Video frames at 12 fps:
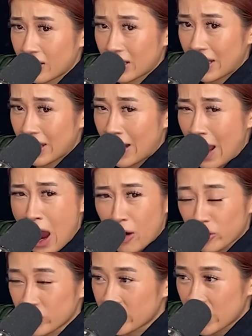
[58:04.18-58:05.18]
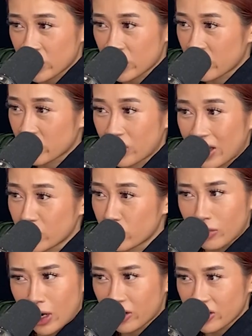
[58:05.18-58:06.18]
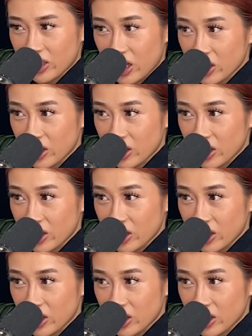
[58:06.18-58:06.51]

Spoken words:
an hour session or like 2-hour session.